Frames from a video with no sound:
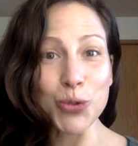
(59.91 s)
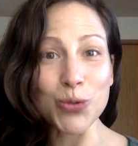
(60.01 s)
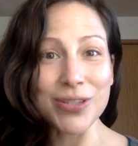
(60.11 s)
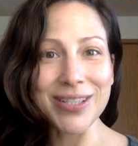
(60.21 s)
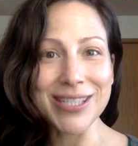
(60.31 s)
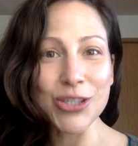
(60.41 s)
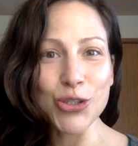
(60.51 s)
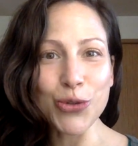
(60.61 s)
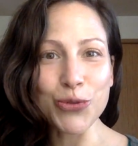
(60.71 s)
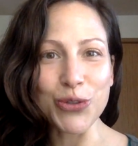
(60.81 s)
So it's an
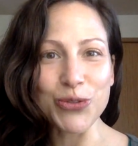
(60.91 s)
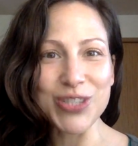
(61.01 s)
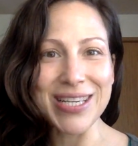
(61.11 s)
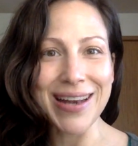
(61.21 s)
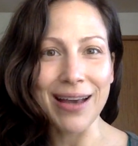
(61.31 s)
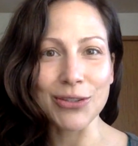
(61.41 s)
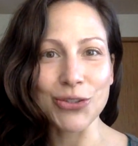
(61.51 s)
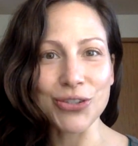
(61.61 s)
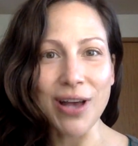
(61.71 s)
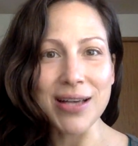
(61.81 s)
additional 15
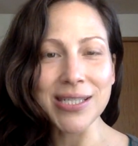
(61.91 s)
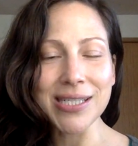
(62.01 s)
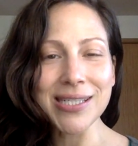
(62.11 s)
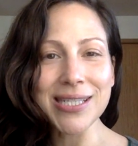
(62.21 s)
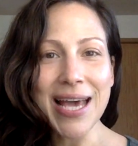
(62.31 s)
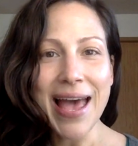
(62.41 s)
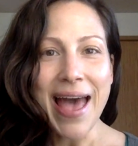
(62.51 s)
exercises.